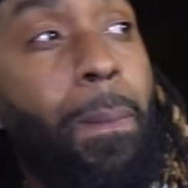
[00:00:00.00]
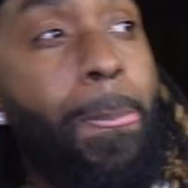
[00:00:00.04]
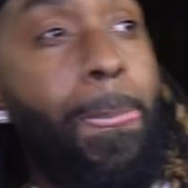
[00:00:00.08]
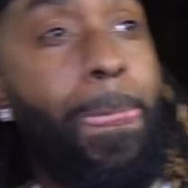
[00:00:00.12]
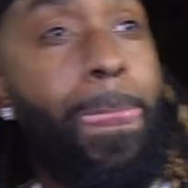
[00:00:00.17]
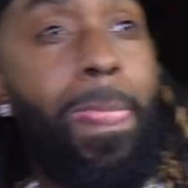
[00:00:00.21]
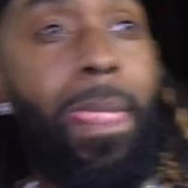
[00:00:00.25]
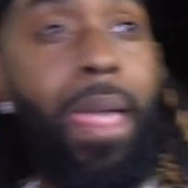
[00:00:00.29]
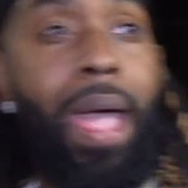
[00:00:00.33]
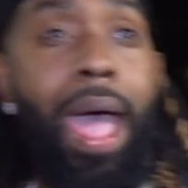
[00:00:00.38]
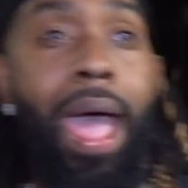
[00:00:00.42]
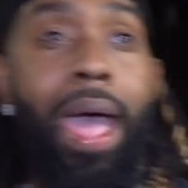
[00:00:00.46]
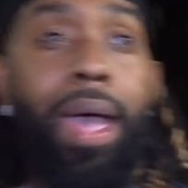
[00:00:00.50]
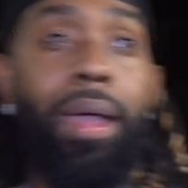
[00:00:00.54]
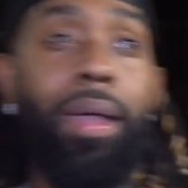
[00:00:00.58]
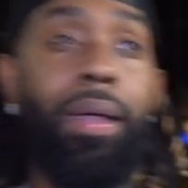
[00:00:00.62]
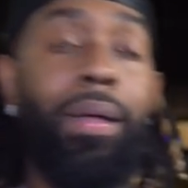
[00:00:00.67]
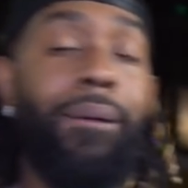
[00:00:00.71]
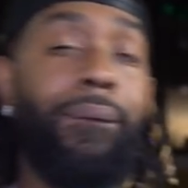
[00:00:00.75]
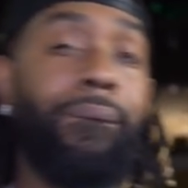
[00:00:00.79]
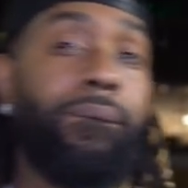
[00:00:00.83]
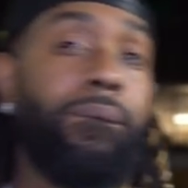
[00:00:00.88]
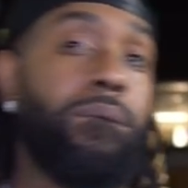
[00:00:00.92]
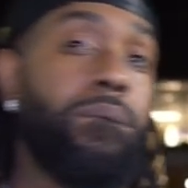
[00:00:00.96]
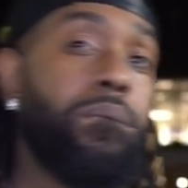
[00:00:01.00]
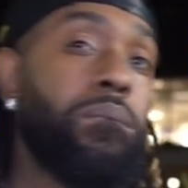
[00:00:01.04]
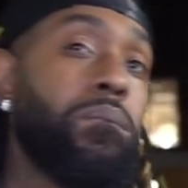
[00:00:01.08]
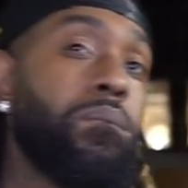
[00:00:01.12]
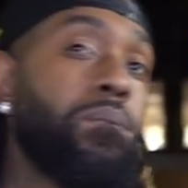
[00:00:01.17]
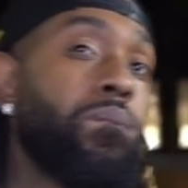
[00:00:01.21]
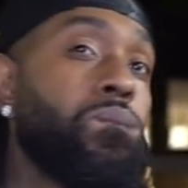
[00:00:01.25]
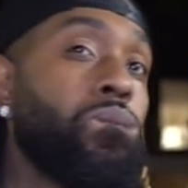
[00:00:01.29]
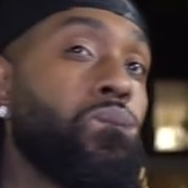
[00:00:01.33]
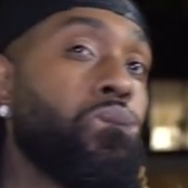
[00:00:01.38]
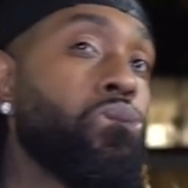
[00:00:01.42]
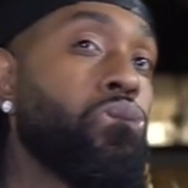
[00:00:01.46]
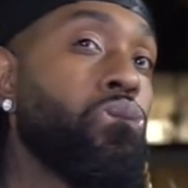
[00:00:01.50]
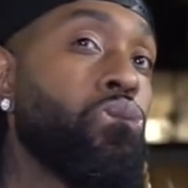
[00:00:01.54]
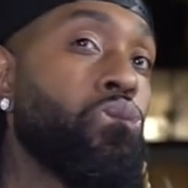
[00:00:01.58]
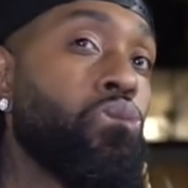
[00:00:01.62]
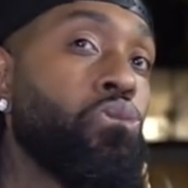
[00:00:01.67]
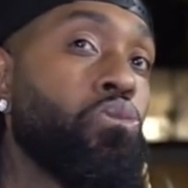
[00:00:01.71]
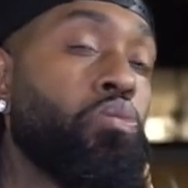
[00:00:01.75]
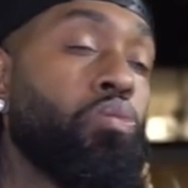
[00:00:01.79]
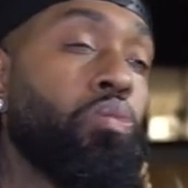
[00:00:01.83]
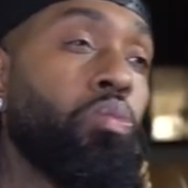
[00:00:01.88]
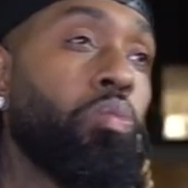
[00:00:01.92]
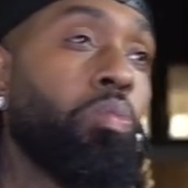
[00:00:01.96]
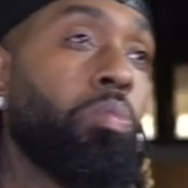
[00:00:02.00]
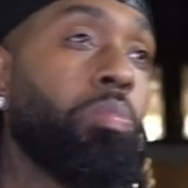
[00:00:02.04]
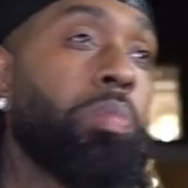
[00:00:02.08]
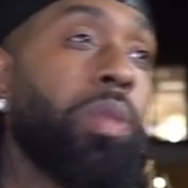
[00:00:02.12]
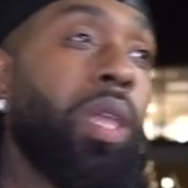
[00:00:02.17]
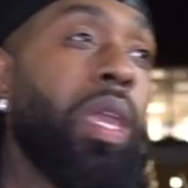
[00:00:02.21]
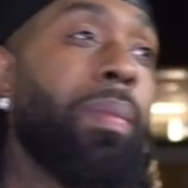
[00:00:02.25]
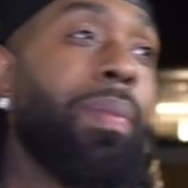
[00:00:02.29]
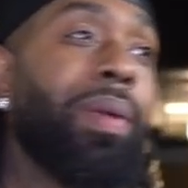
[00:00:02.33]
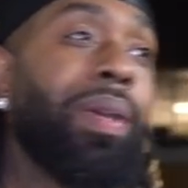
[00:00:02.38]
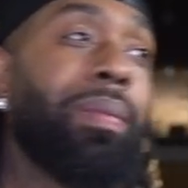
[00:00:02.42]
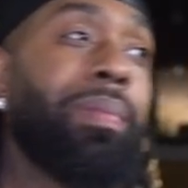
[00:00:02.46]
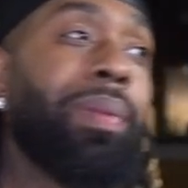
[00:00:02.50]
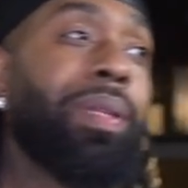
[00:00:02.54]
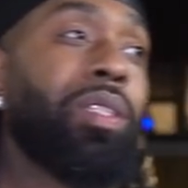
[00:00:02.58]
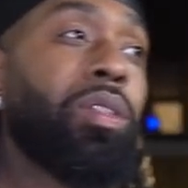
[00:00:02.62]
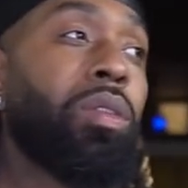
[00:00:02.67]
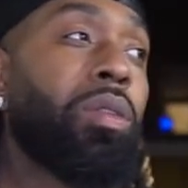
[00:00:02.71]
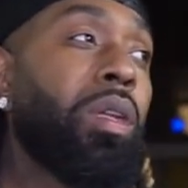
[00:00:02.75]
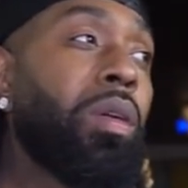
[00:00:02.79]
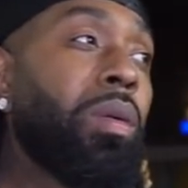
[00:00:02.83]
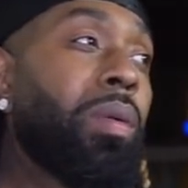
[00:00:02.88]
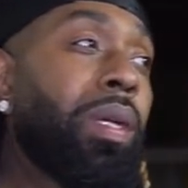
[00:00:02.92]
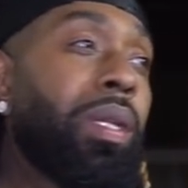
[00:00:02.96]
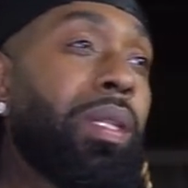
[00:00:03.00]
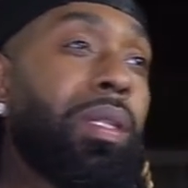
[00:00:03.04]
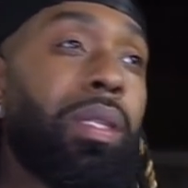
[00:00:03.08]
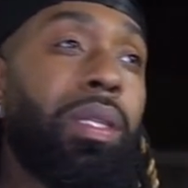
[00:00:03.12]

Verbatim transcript: I think people I, were looking for that from you. Yeah, but but you know what?